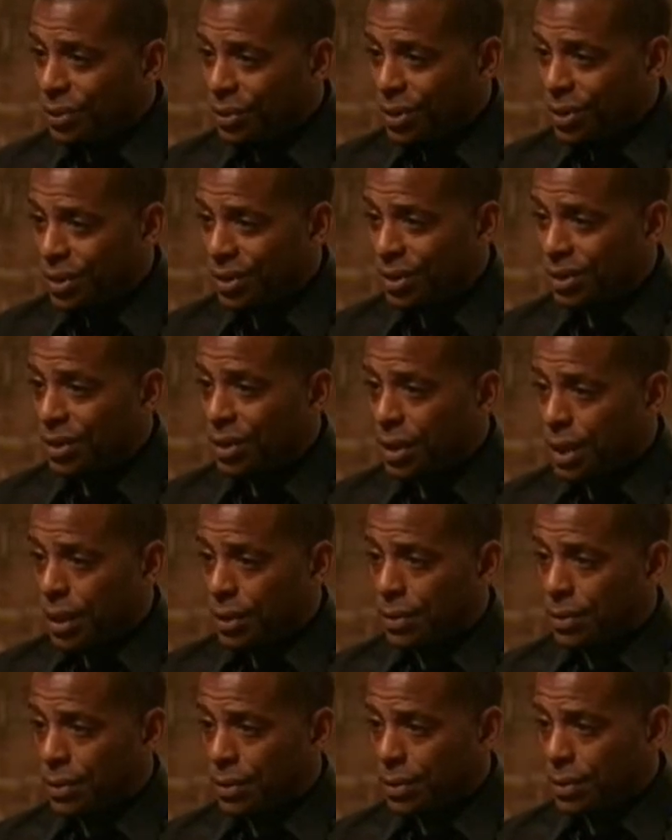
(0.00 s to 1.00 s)
this together.
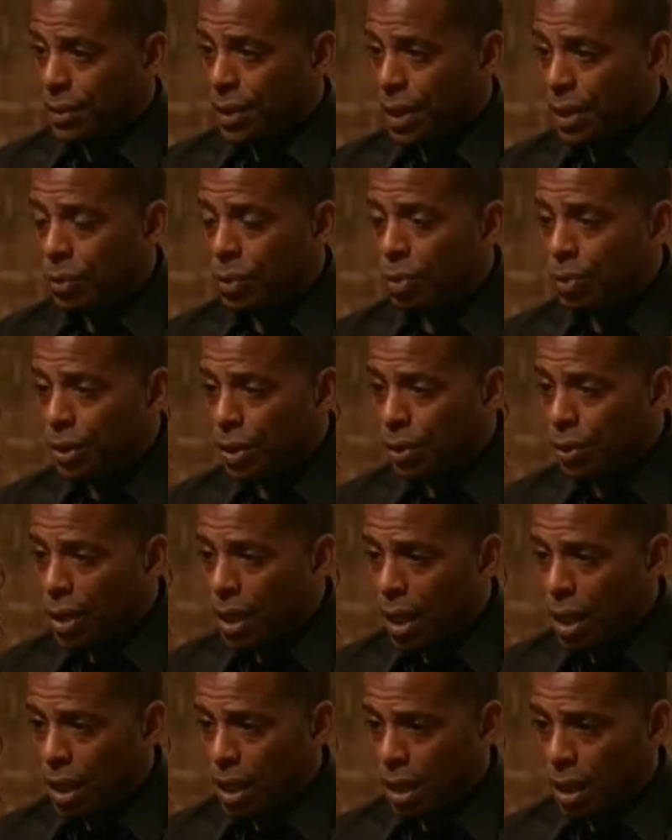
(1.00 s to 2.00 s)
Okay, we'll be okay.